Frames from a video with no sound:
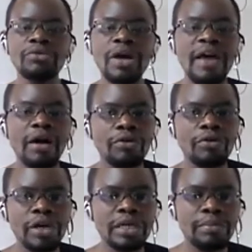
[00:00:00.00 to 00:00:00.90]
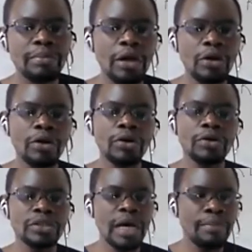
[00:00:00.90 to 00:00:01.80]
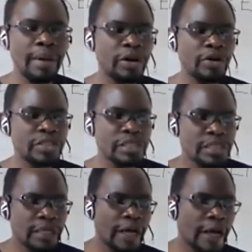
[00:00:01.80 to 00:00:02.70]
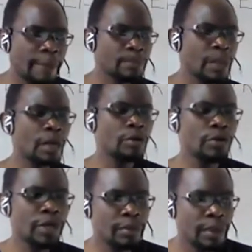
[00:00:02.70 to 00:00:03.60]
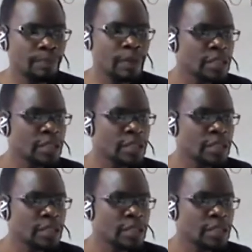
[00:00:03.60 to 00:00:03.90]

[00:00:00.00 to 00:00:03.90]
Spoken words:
rather chronic myelocytic leukemia.